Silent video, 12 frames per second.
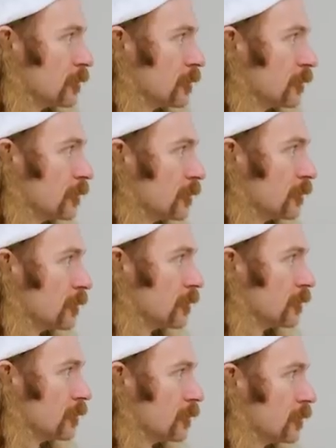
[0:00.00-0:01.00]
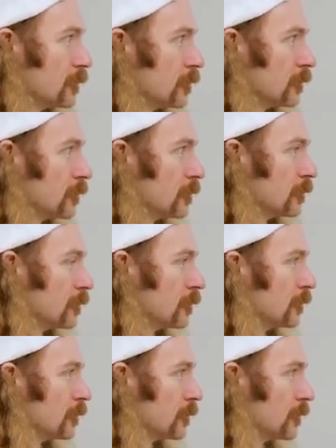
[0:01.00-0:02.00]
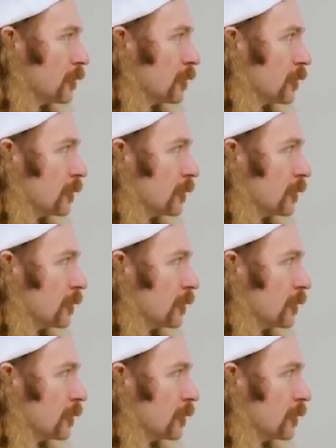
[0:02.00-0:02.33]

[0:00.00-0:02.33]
[no speech]